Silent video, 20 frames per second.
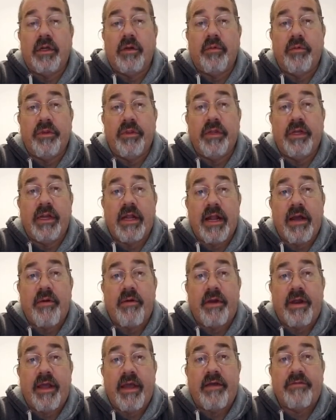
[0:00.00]
within an
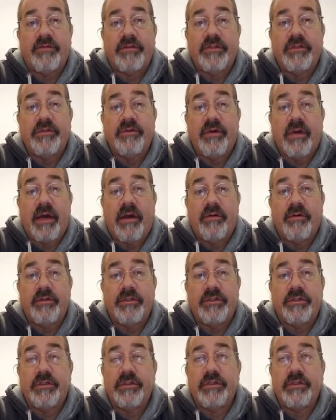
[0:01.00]
hour and a half to 2 hours.